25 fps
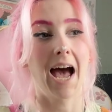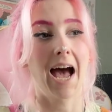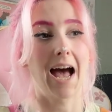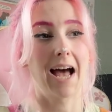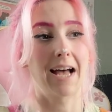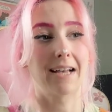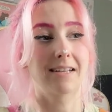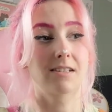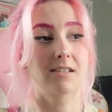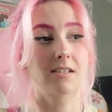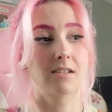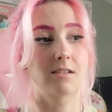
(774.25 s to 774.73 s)

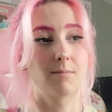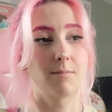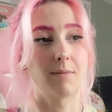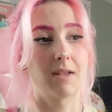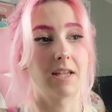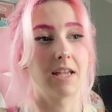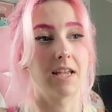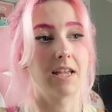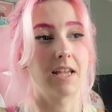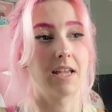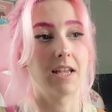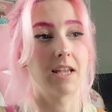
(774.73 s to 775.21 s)
asked
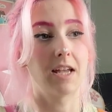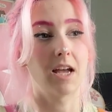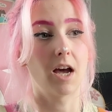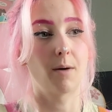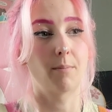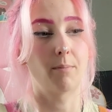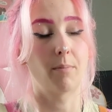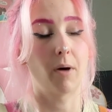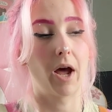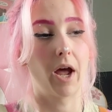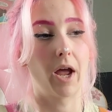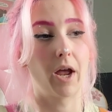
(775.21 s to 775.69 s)
me
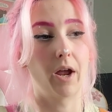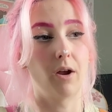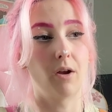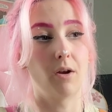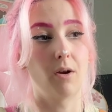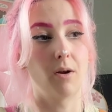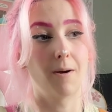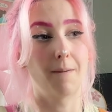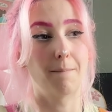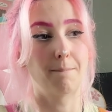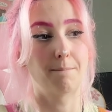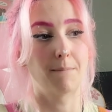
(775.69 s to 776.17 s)

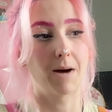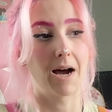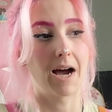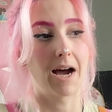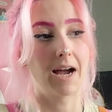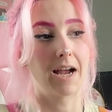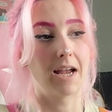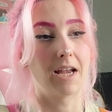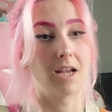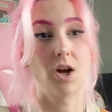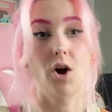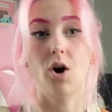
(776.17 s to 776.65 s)
about
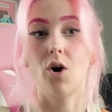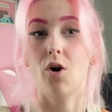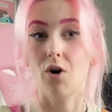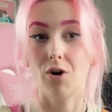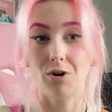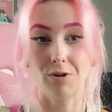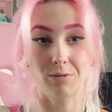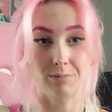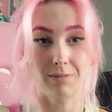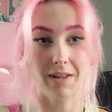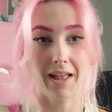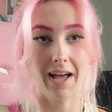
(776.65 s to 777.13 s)
my
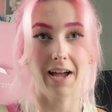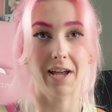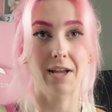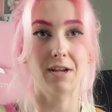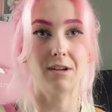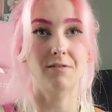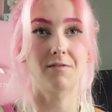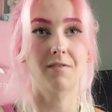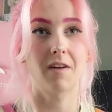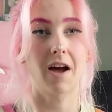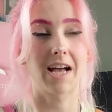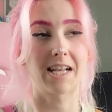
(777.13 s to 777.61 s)
home
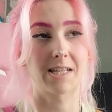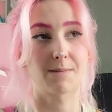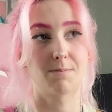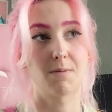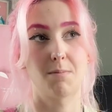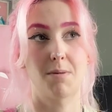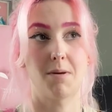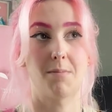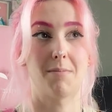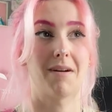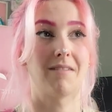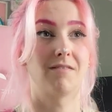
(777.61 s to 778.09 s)
life, asked me
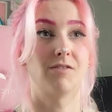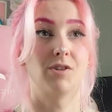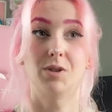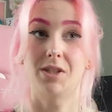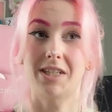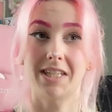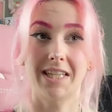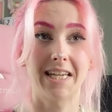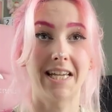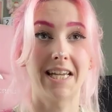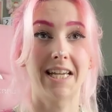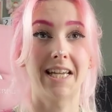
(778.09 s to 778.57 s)
about my
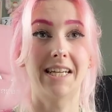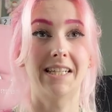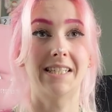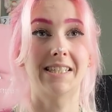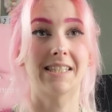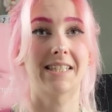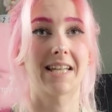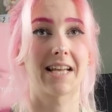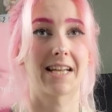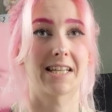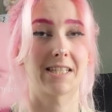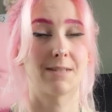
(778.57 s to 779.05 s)

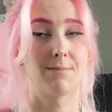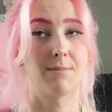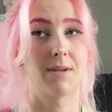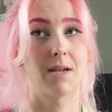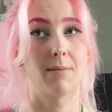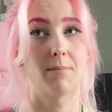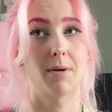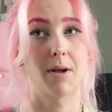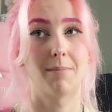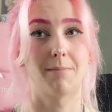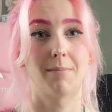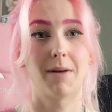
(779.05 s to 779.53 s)
routines, asked me
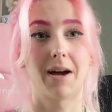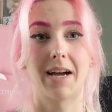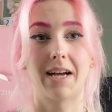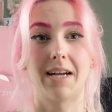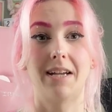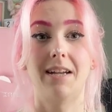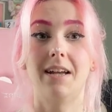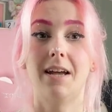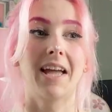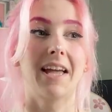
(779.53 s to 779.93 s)
about my